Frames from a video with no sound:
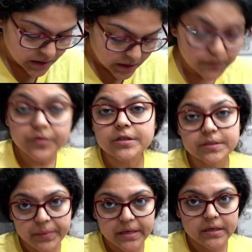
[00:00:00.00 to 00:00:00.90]
of course,
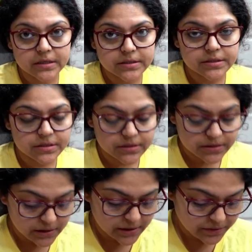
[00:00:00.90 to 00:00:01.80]
the paint
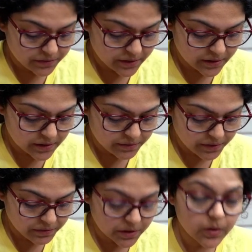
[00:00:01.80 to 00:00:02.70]
consistency, that
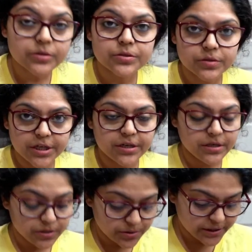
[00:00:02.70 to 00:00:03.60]
we will also take
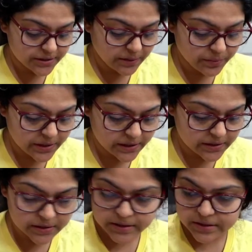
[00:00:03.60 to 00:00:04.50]
another example
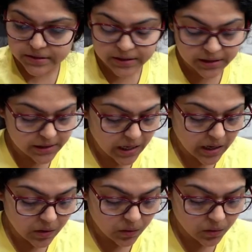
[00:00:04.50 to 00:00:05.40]
and see
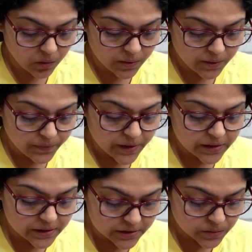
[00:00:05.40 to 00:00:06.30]
how
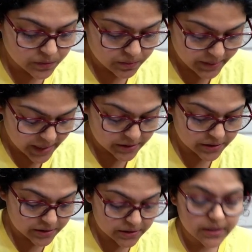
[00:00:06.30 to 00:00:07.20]
this
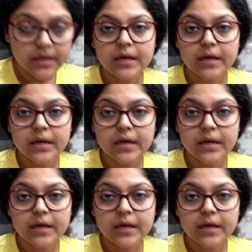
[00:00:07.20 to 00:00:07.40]
matters.